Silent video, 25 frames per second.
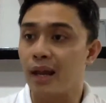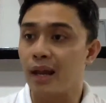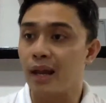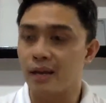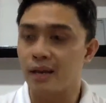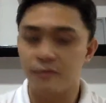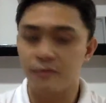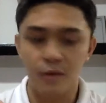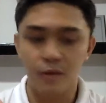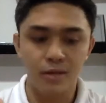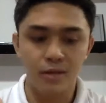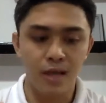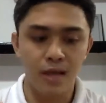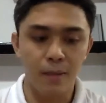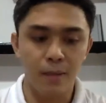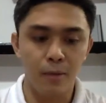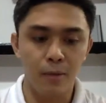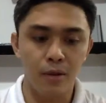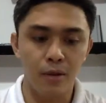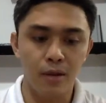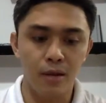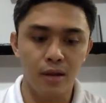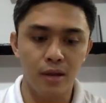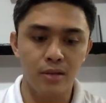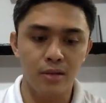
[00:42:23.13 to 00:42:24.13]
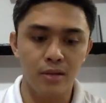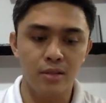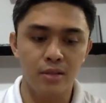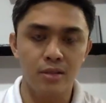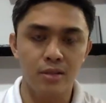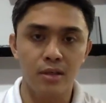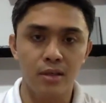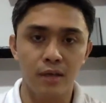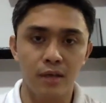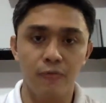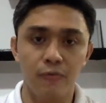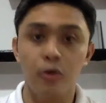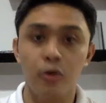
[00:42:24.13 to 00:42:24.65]
Like for example,
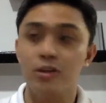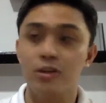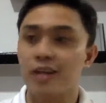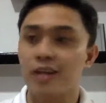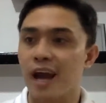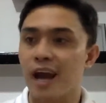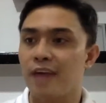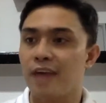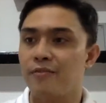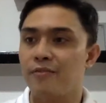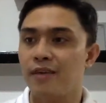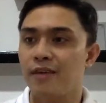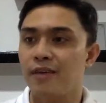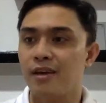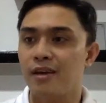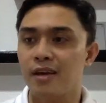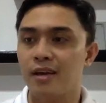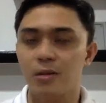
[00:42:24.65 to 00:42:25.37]
if you're driving,